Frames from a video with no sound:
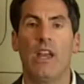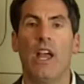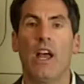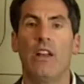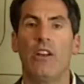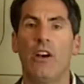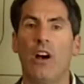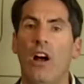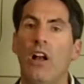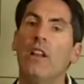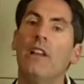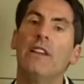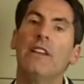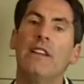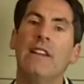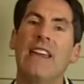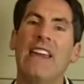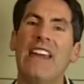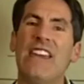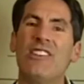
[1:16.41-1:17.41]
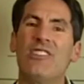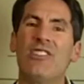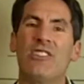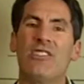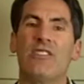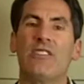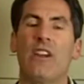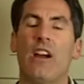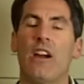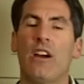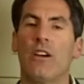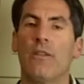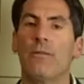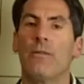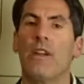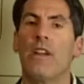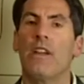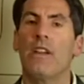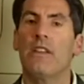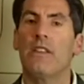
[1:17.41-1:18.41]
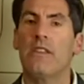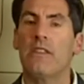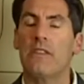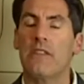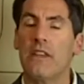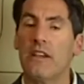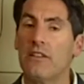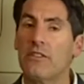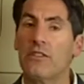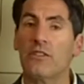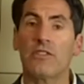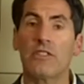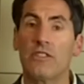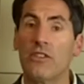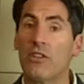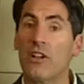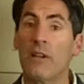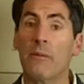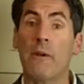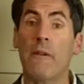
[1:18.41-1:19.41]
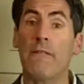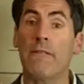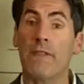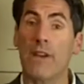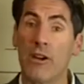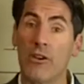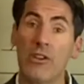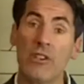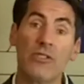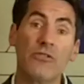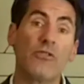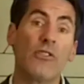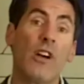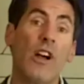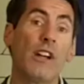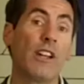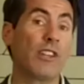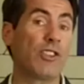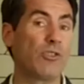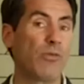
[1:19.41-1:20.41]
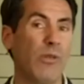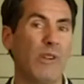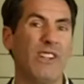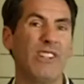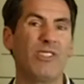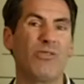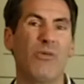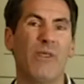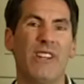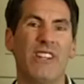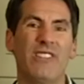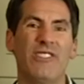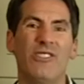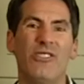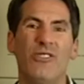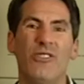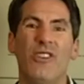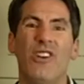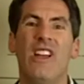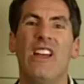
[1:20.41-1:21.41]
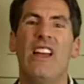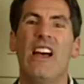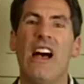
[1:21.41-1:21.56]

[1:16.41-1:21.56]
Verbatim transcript: And all indications are things are still going to be very strong in 2022.